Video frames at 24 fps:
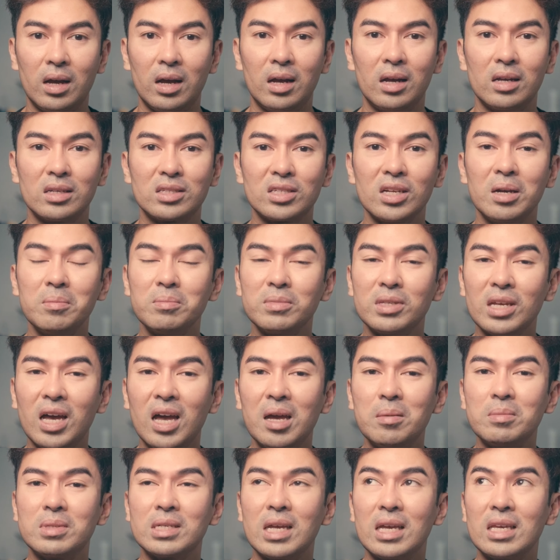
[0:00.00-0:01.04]

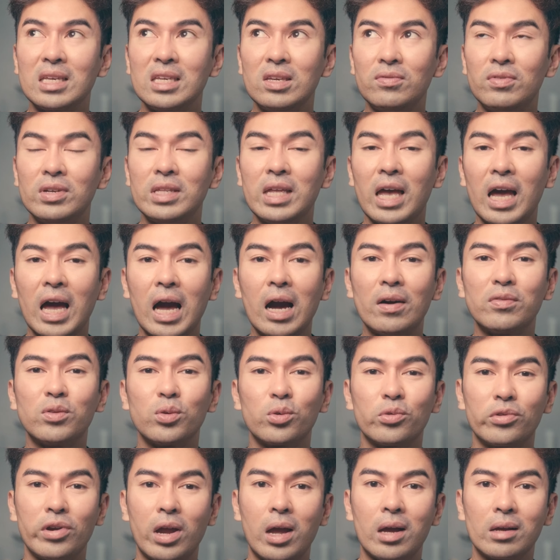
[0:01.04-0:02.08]
Sometimes I even have to
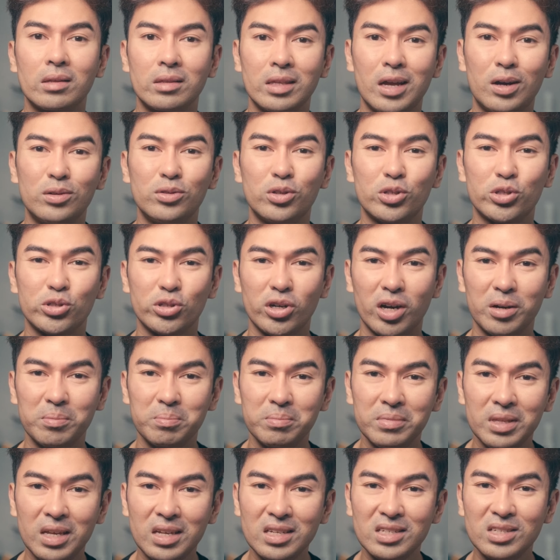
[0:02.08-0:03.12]
crank down the
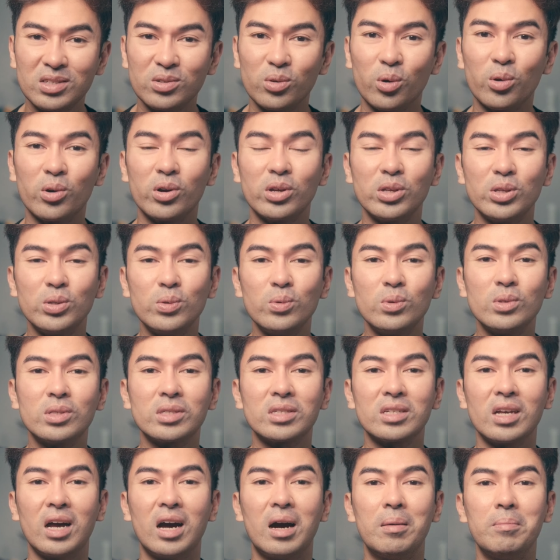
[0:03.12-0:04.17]
sharpness or
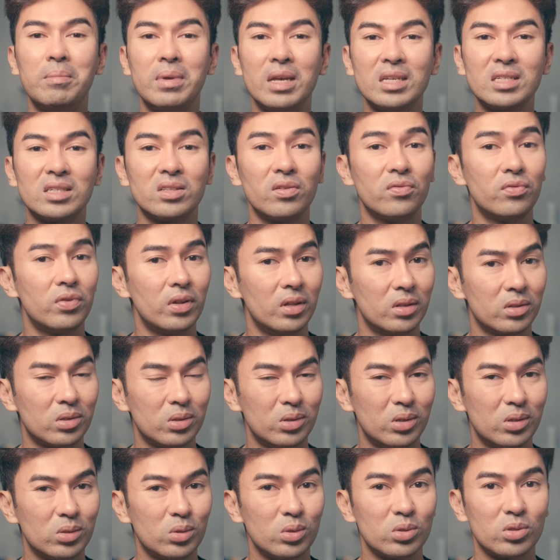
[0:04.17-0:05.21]
use a mist
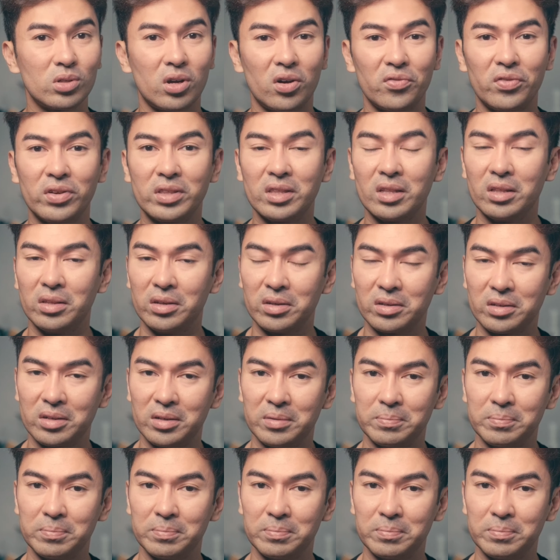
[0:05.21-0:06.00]
filter to soften the look.